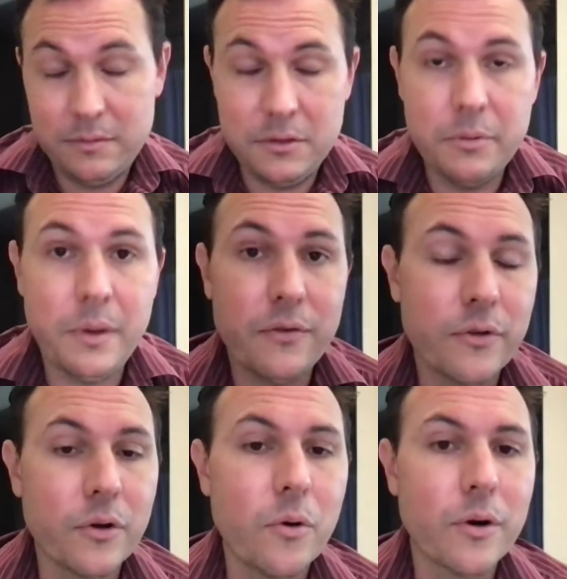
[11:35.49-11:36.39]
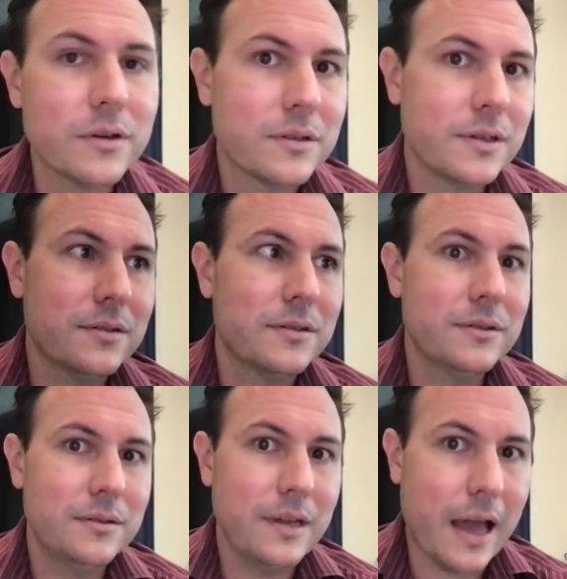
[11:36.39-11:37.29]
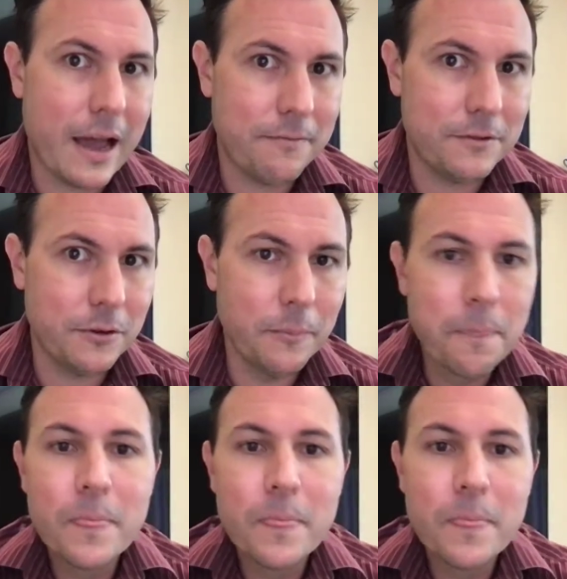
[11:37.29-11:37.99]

to me for the course, because you have to,